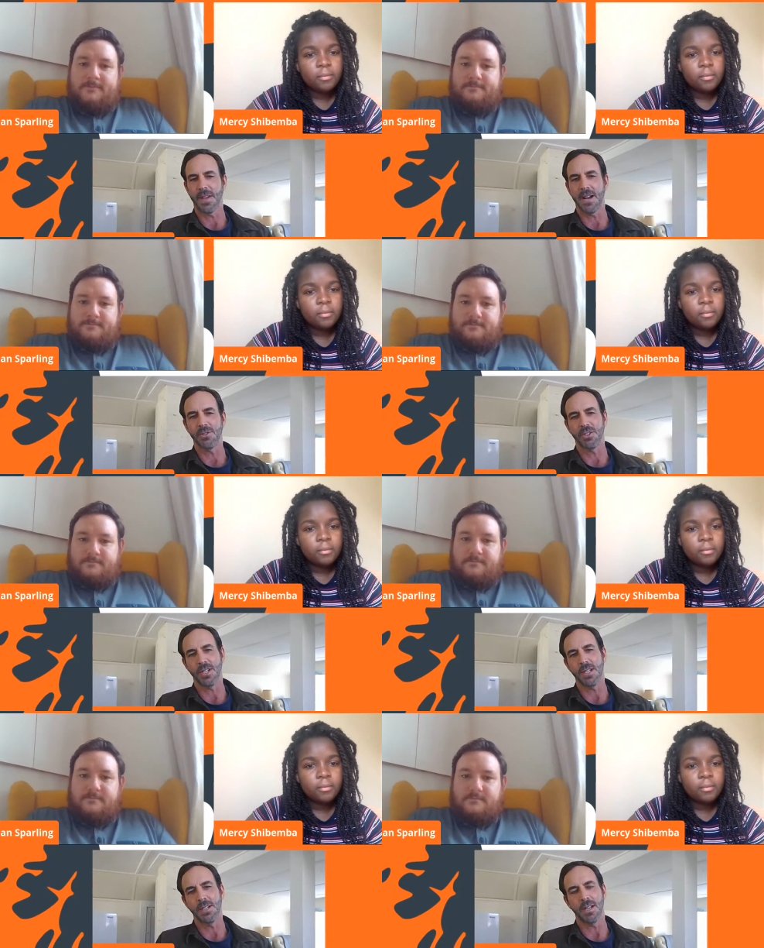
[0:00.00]

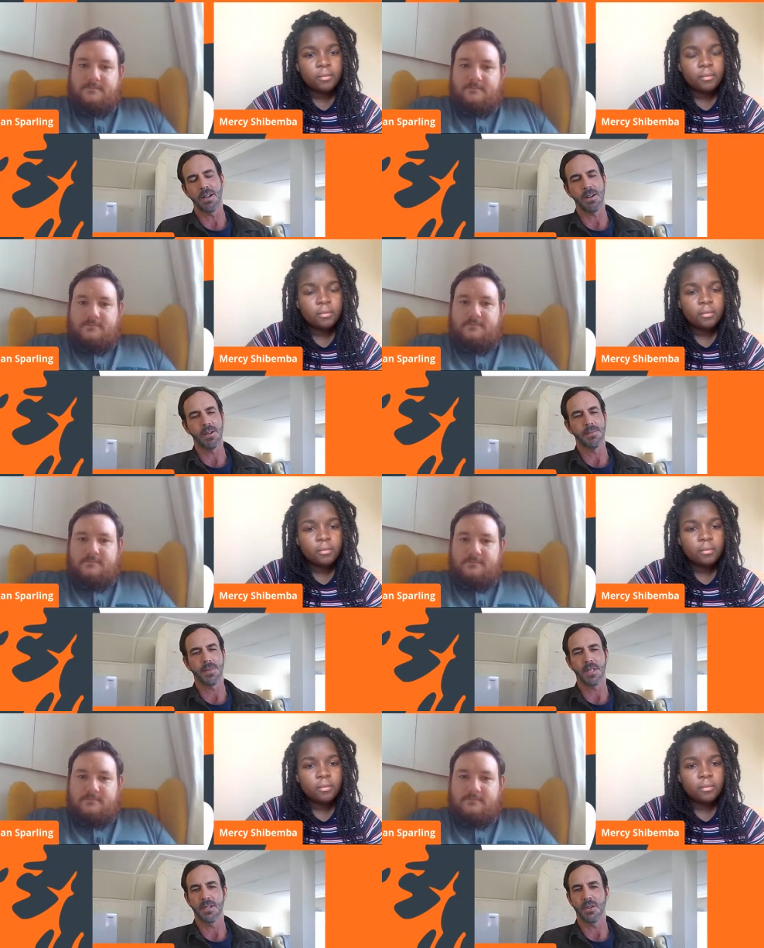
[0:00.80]
Speaker 1: Fauci,
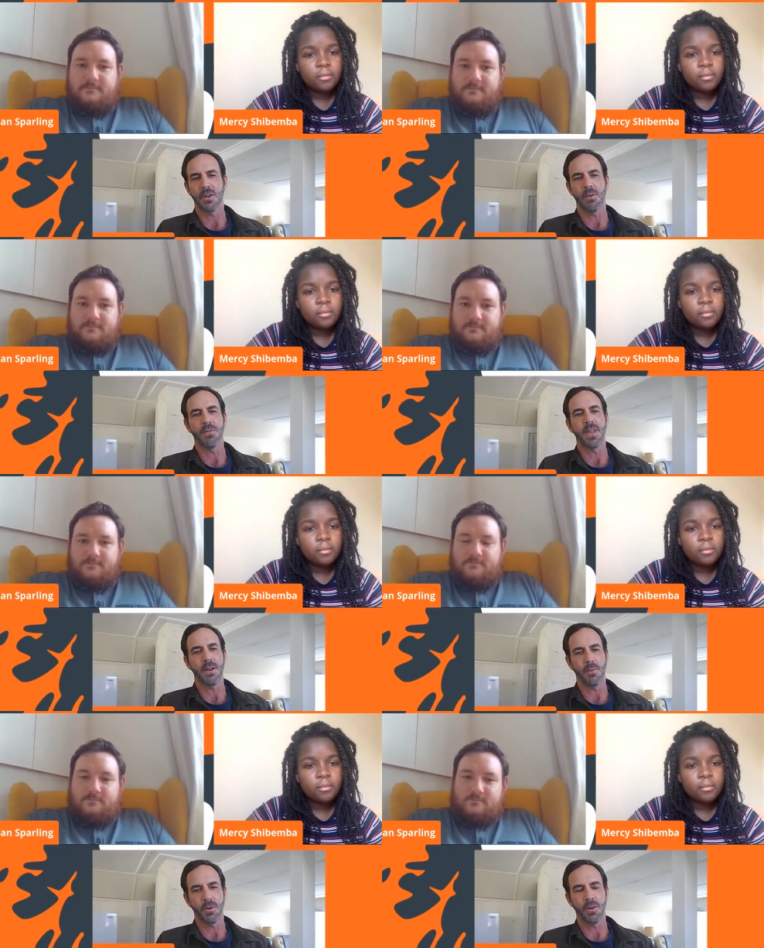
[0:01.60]
um, you know,
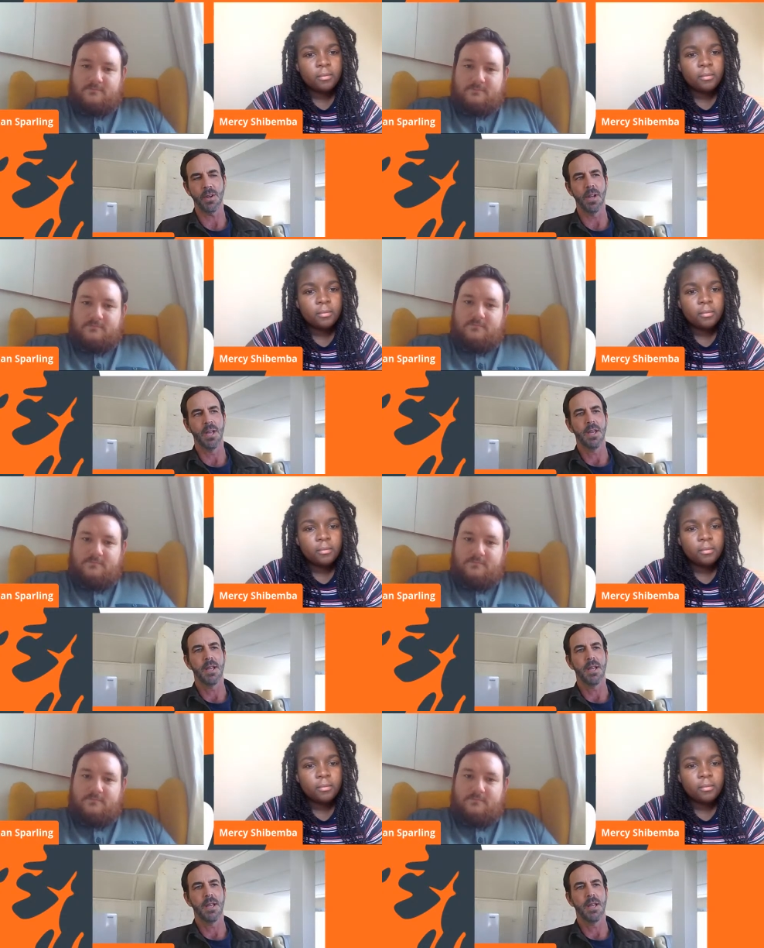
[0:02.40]
they were